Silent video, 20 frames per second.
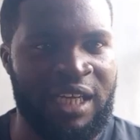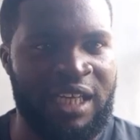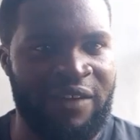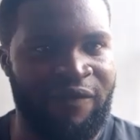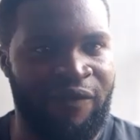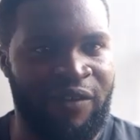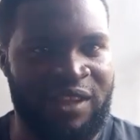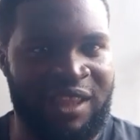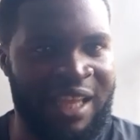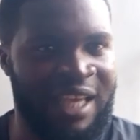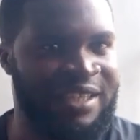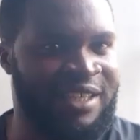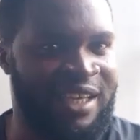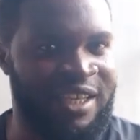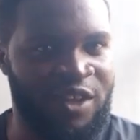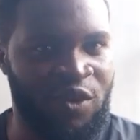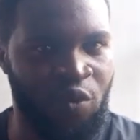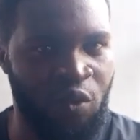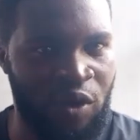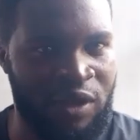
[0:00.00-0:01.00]
fertilizer
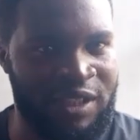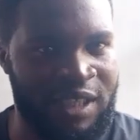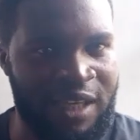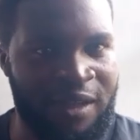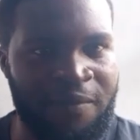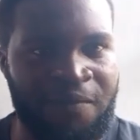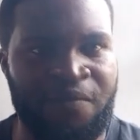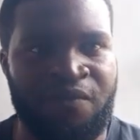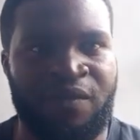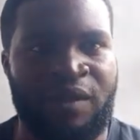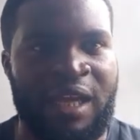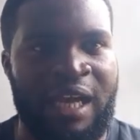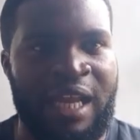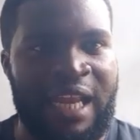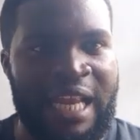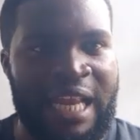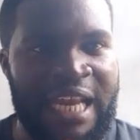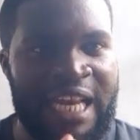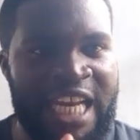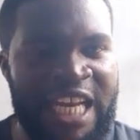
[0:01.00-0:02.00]
in water,
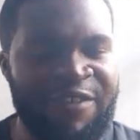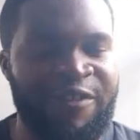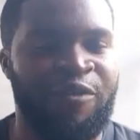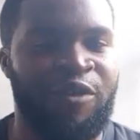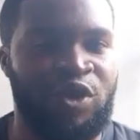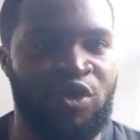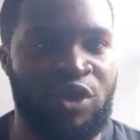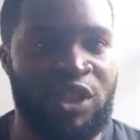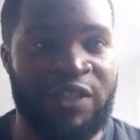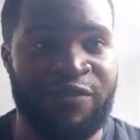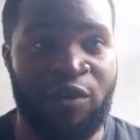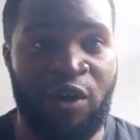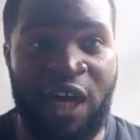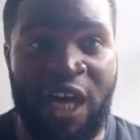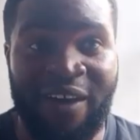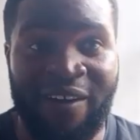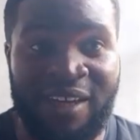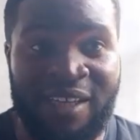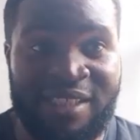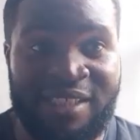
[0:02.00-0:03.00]
leave it for 24
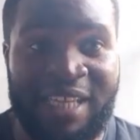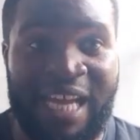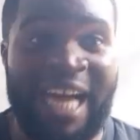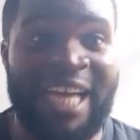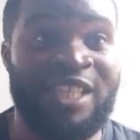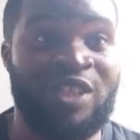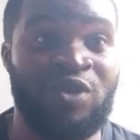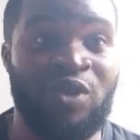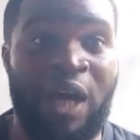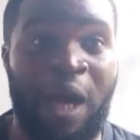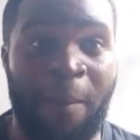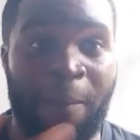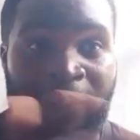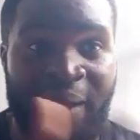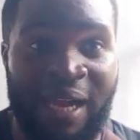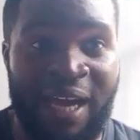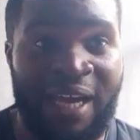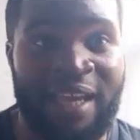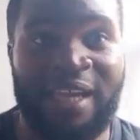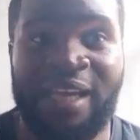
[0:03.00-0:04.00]
hours, and you
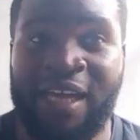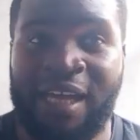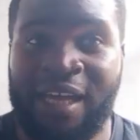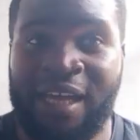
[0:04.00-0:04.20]
apply.